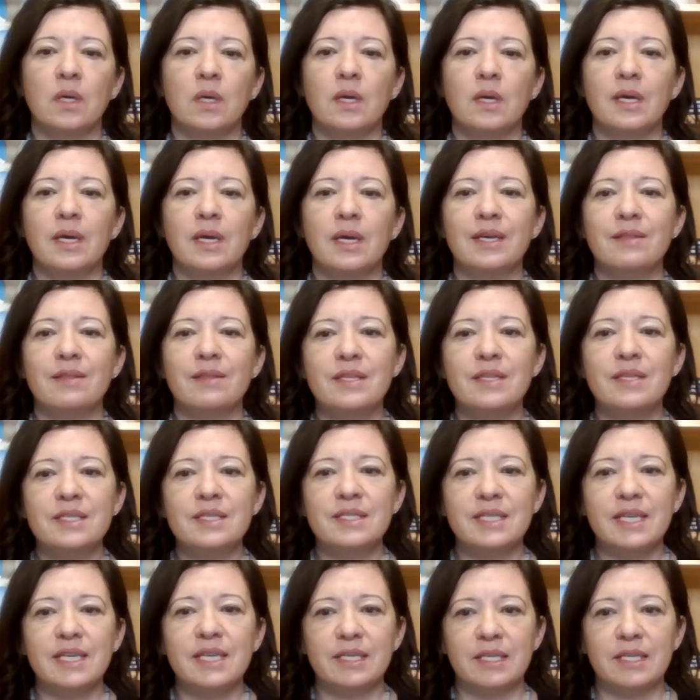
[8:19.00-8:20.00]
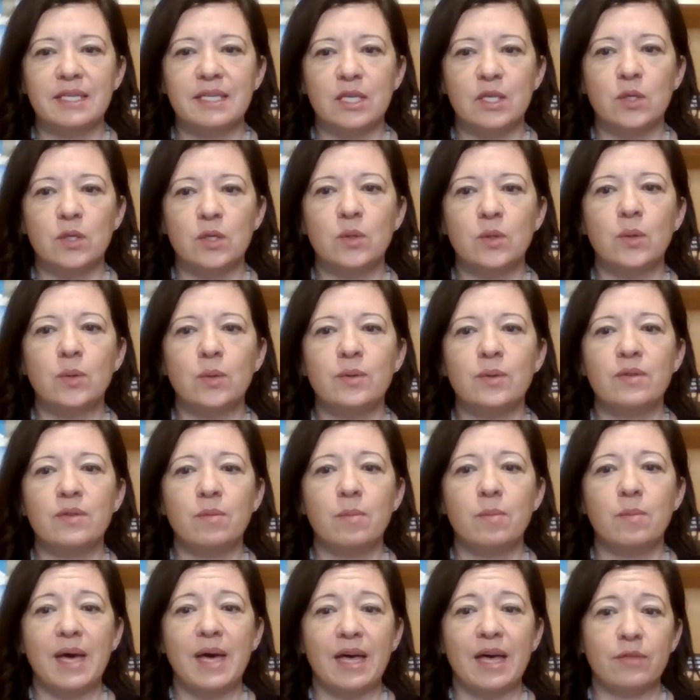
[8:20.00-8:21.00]
In this technique, you go to the
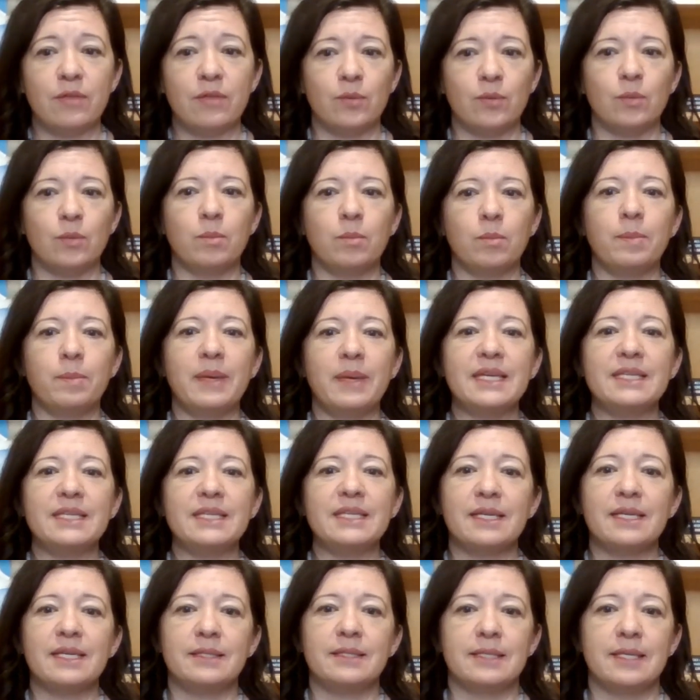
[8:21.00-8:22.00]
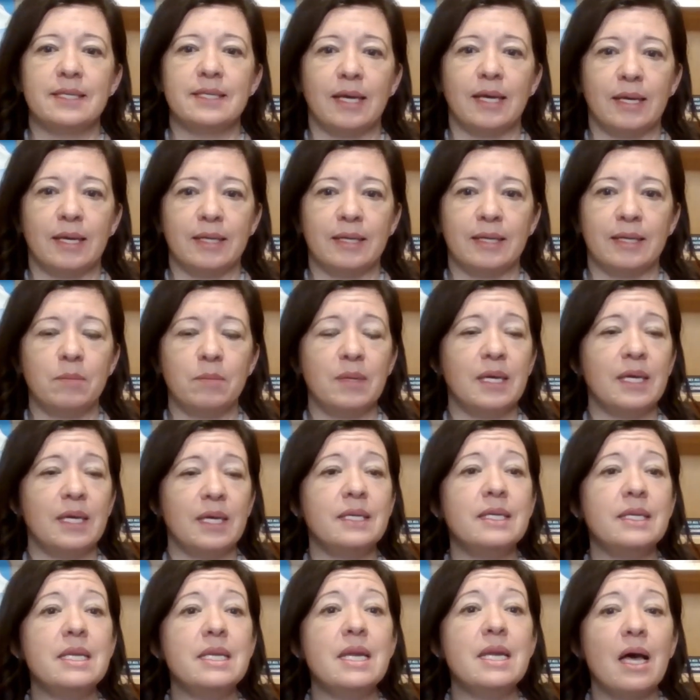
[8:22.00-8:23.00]
bathroom based on time
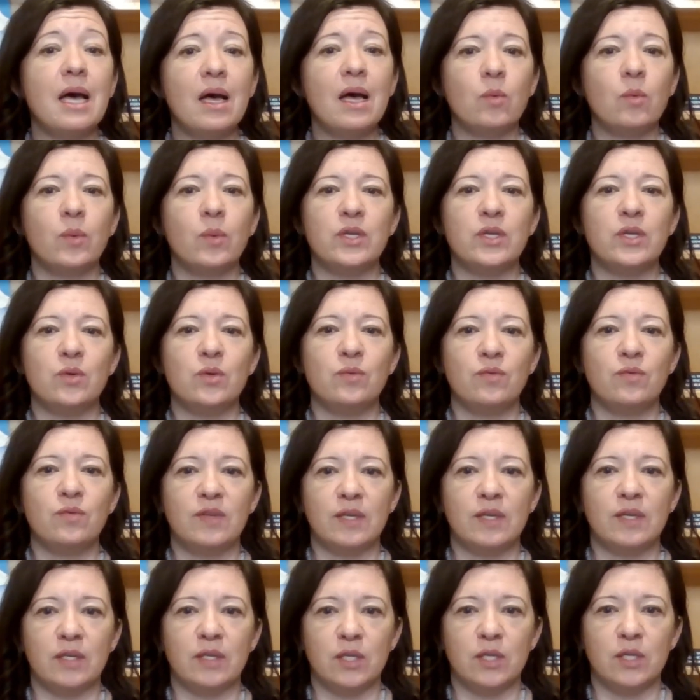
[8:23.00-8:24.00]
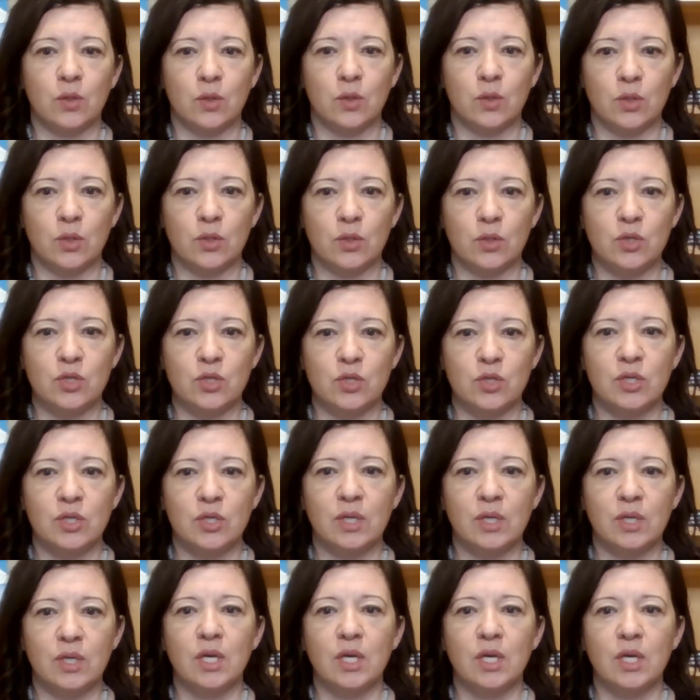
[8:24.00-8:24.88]
and not when you feel an urge.